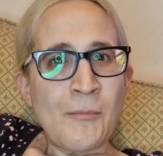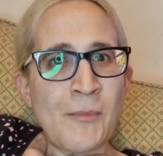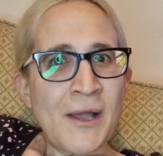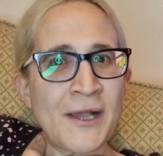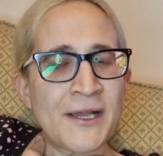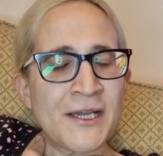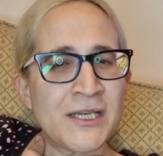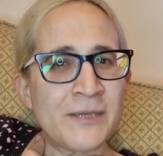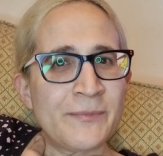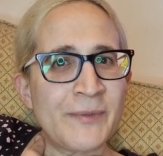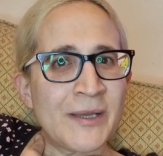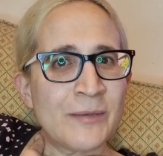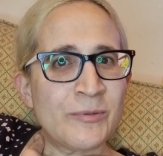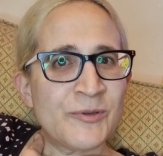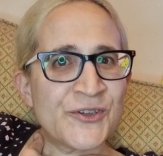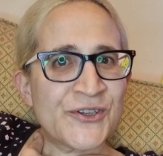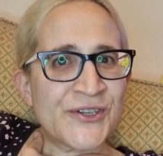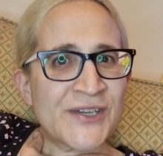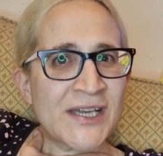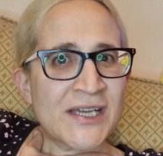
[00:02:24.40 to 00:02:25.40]
I going to be
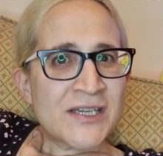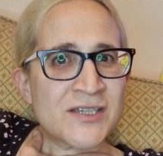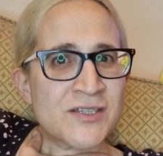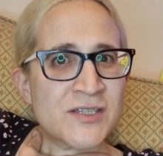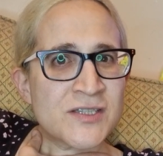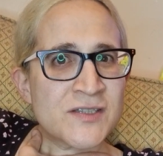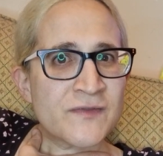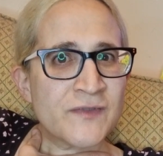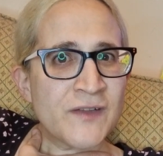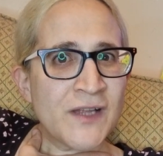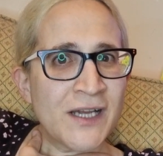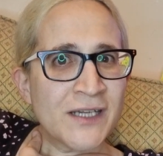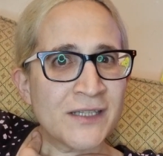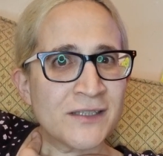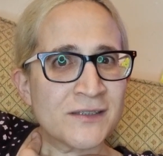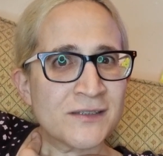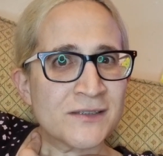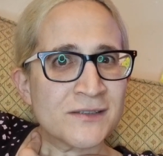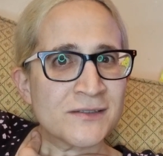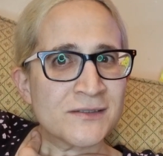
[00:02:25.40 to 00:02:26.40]
able to catch this flight?
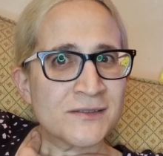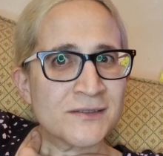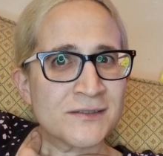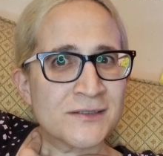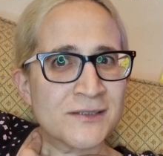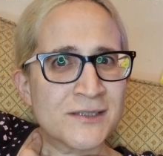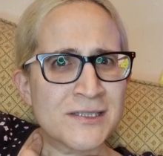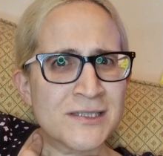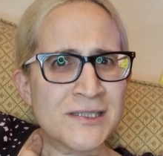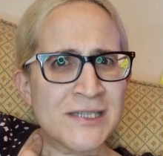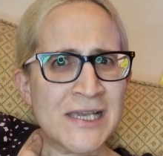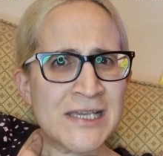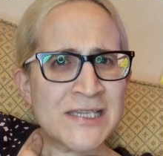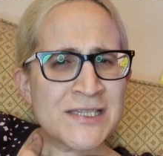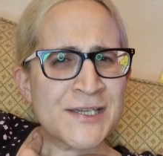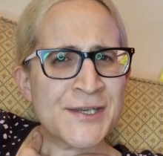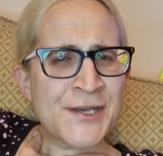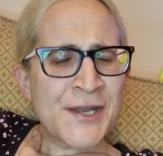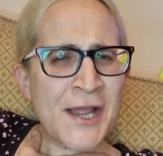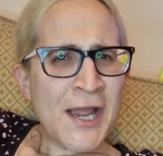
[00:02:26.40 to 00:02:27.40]
There's
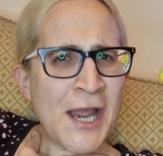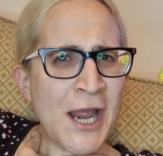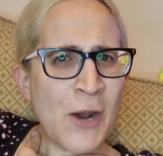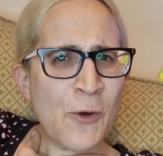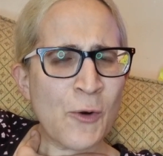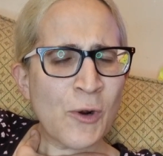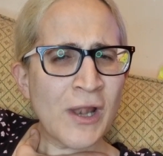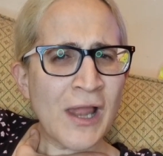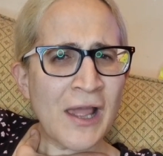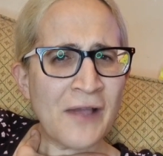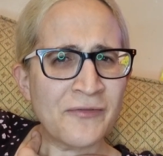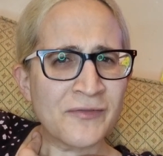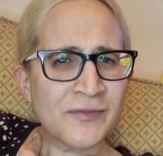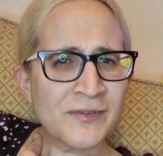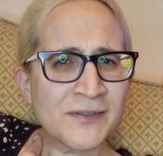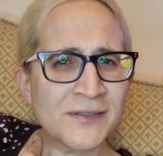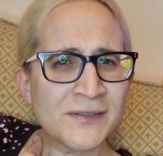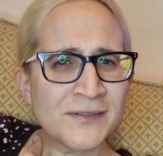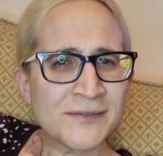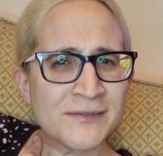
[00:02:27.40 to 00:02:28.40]
less than an hour
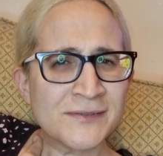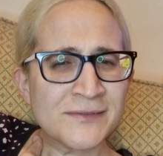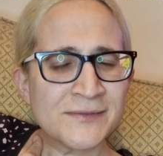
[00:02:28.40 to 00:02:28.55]
left.